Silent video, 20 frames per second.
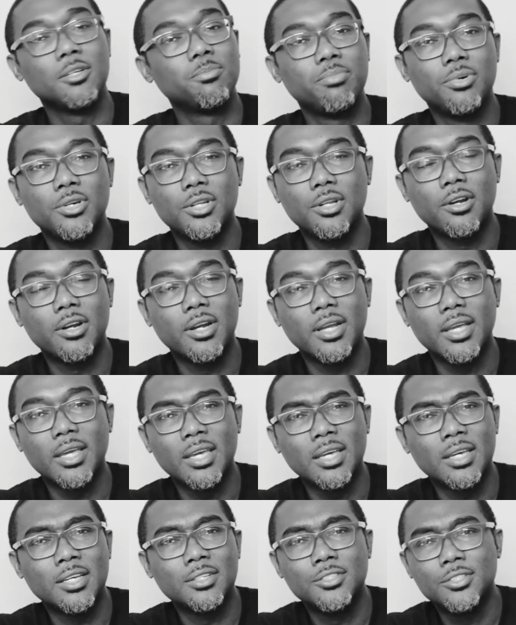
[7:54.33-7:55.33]
put her
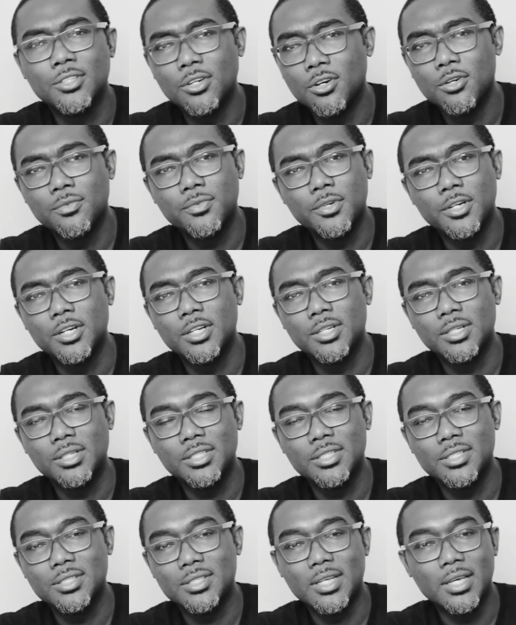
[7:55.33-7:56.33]
hands over her
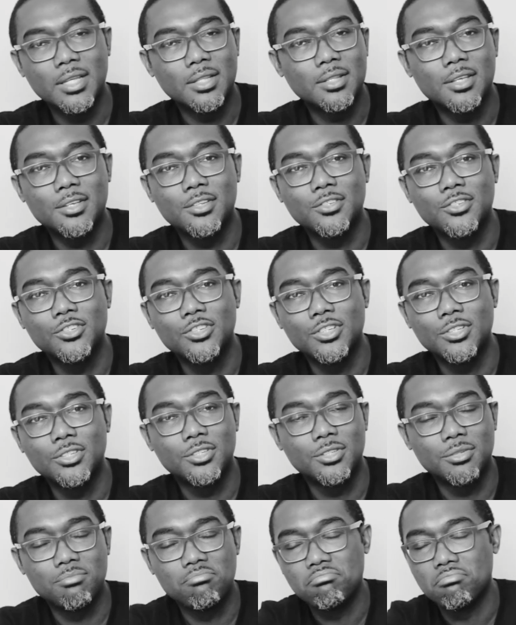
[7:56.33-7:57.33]
knees like this,
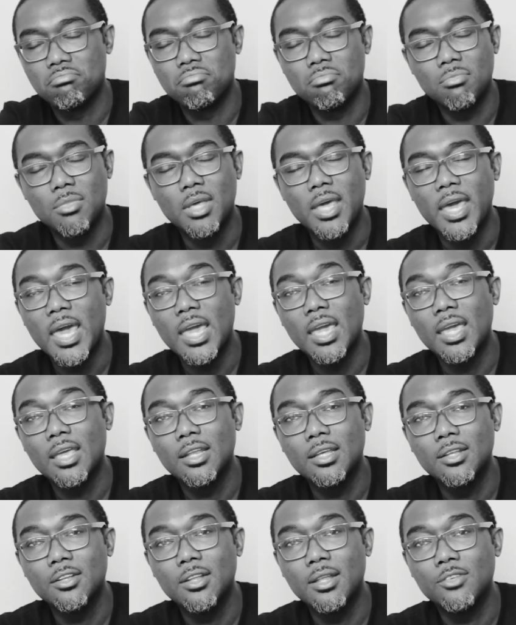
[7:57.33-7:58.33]
just hanging
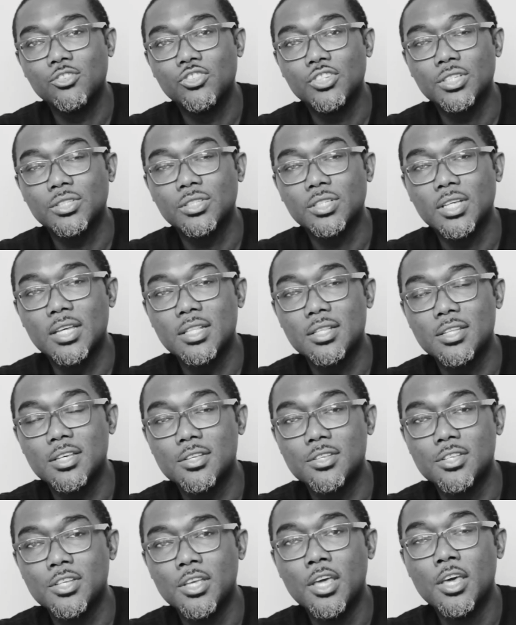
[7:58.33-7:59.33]
it just like
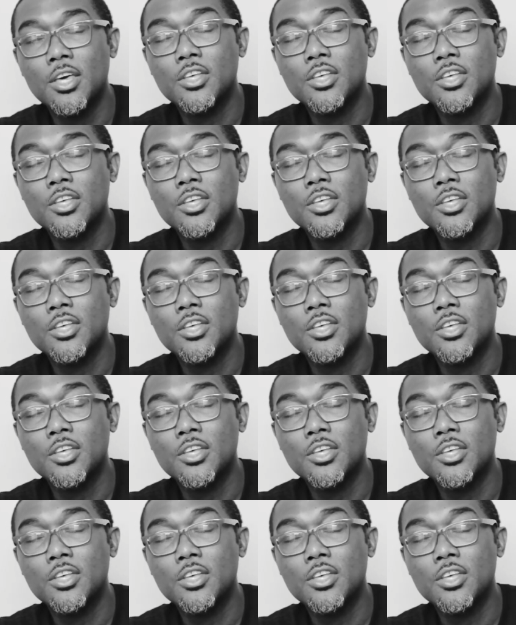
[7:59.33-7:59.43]
this,